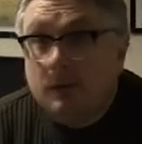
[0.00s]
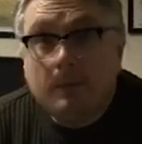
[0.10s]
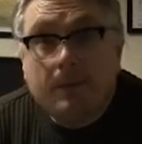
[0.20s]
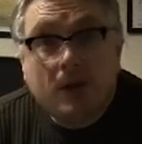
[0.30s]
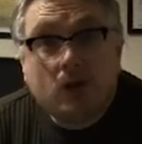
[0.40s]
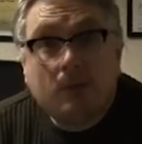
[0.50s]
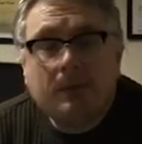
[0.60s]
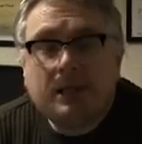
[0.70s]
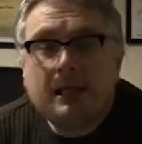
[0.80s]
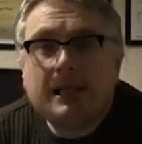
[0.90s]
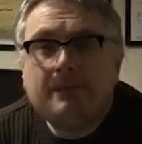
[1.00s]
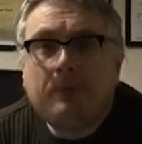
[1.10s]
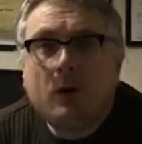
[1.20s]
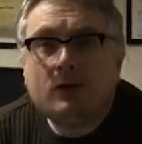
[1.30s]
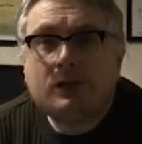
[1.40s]
The summer's a nice,
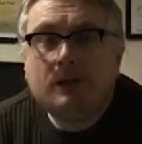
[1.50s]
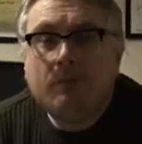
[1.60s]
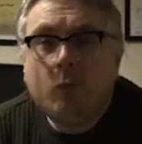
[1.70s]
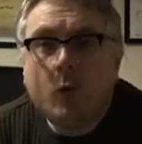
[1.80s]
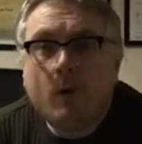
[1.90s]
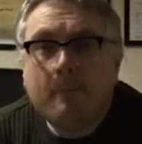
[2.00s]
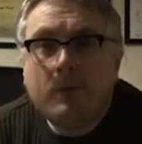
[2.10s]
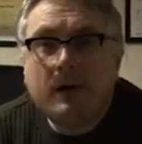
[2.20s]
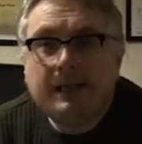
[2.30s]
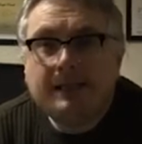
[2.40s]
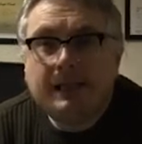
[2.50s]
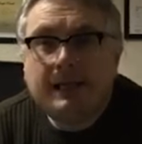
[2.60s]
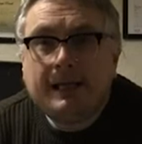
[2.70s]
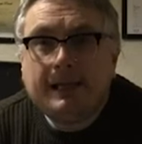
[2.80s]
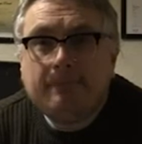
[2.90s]
positive, warm, bright
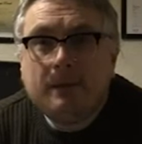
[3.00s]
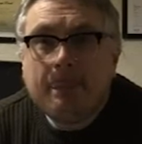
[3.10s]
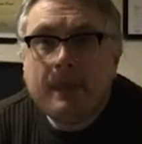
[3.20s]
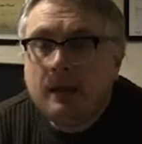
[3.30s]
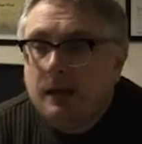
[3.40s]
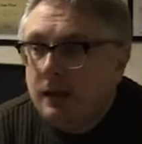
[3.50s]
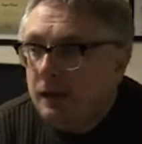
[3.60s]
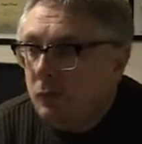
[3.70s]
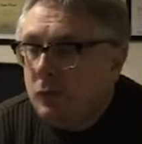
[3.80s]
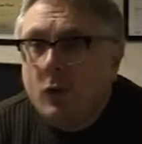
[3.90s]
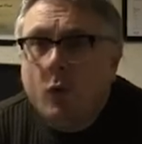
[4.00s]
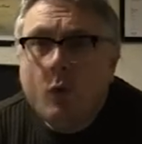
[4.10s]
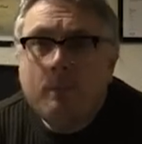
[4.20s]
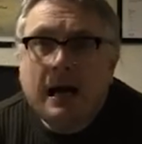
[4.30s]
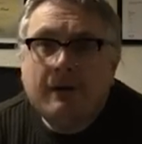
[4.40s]
time. We
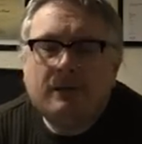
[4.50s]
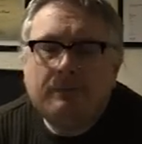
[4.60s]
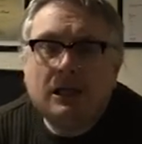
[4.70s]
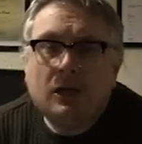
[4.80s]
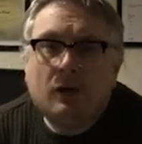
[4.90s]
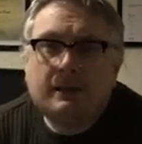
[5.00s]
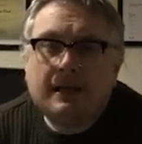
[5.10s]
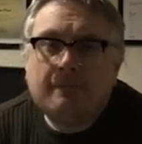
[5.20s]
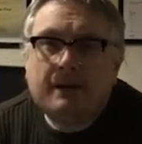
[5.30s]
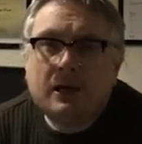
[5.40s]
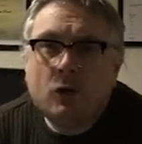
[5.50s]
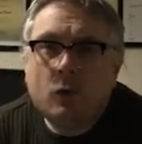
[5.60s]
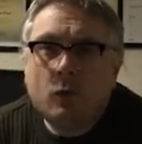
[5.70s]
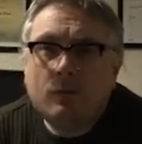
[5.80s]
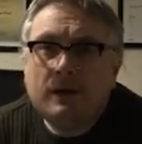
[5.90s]
hope after being locked down by
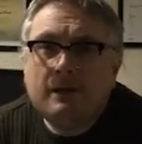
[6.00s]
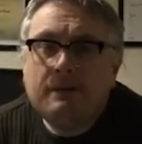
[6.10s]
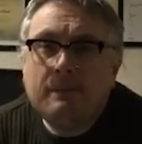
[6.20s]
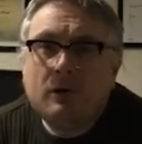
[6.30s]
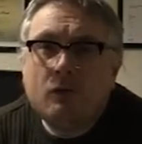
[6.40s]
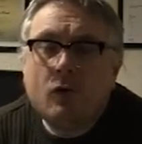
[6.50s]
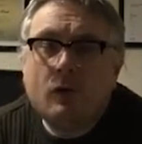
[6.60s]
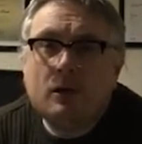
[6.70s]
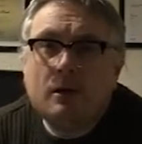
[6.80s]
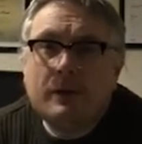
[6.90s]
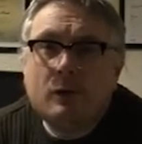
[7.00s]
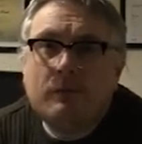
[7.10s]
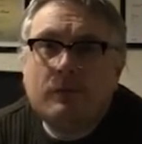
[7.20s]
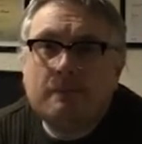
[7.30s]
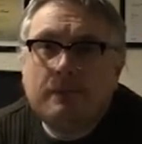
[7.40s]
COVID, people are all going to be up
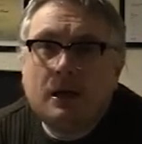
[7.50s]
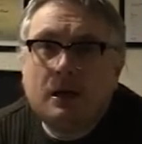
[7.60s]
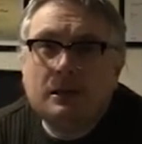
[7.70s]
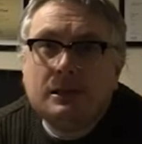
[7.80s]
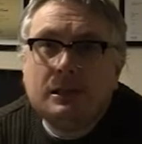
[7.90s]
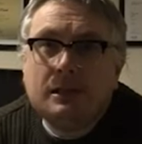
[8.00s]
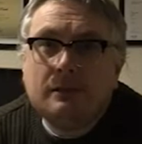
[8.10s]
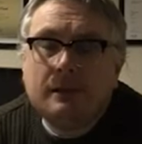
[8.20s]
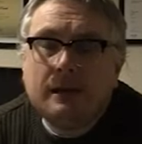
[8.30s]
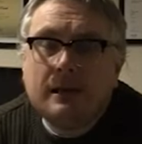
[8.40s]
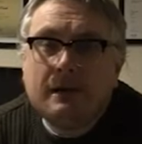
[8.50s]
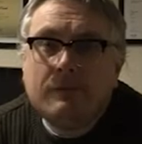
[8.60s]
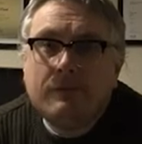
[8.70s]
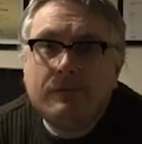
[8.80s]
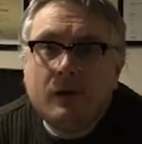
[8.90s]
for a party and have
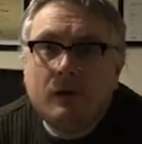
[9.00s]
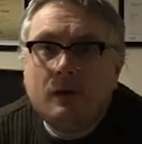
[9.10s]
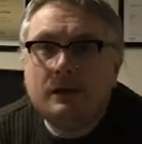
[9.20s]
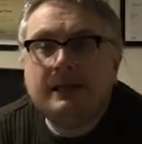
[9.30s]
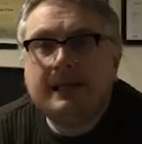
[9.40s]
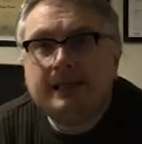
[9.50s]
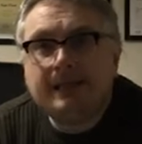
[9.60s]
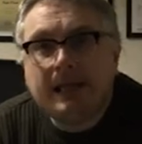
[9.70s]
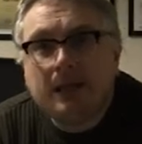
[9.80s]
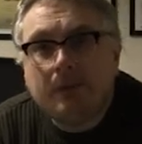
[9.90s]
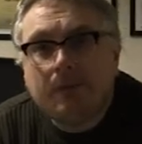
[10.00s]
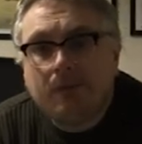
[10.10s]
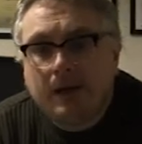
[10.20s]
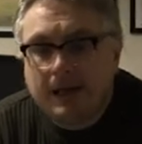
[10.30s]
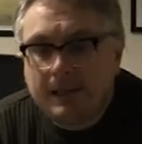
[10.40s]
fun and get together with
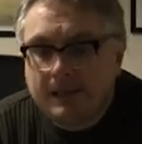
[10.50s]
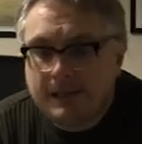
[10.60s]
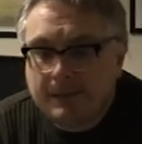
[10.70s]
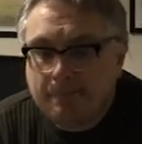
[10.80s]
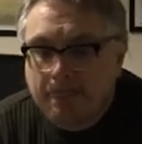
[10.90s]
friends.